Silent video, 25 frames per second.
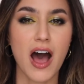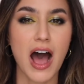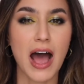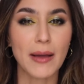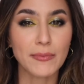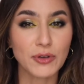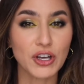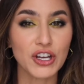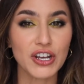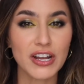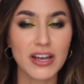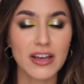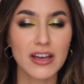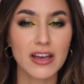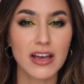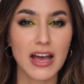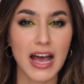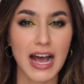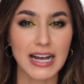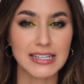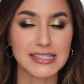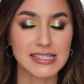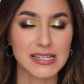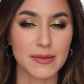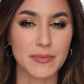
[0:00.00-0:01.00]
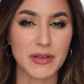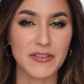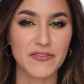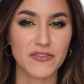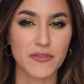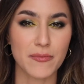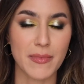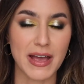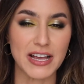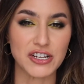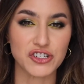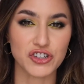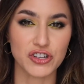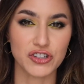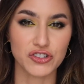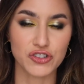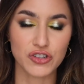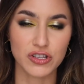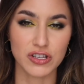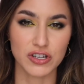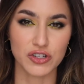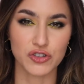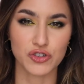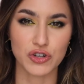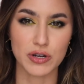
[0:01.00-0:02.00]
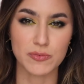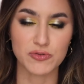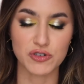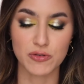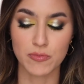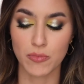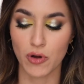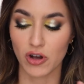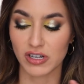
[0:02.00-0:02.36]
I'm gonna add some information to the description